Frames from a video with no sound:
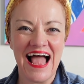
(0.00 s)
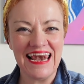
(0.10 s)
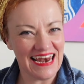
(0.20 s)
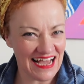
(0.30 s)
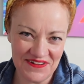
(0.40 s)

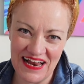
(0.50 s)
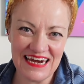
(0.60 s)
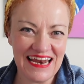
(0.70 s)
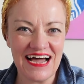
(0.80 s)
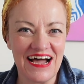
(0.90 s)

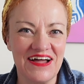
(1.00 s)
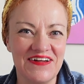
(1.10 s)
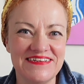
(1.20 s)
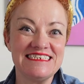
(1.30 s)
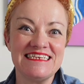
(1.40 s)

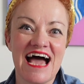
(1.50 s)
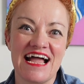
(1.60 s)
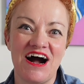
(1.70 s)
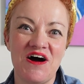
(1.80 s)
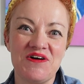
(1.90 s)
Hello.
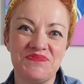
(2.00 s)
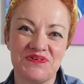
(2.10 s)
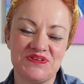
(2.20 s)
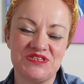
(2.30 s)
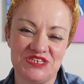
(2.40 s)
Today I
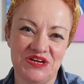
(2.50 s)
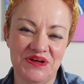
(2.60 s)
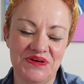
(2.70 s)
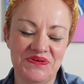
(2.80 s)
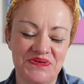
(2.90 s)
want
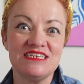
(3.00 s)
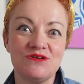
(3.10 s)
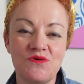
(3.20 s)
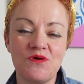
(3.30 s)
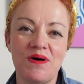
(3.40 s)
to
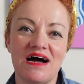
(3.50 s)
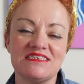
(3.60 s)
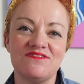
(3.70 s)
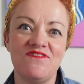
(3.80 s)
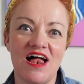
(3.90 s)
talk about
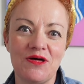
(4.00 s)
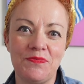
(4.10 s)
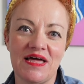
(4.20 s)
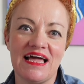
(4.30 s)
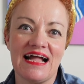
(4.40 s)

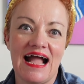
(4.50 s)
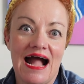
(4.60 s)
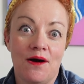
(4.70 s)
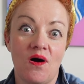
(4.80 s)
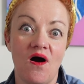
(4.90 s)
developing
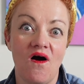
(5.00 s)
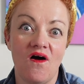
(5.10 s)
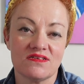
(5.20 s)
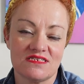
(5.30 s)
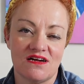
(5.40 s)
our
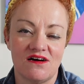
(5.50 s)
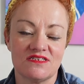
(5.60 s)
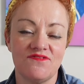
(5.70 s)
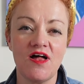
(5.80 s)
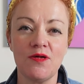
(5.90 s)
art style,
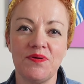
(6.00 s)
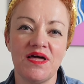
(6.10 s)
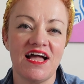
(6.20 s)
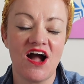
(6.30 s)
developing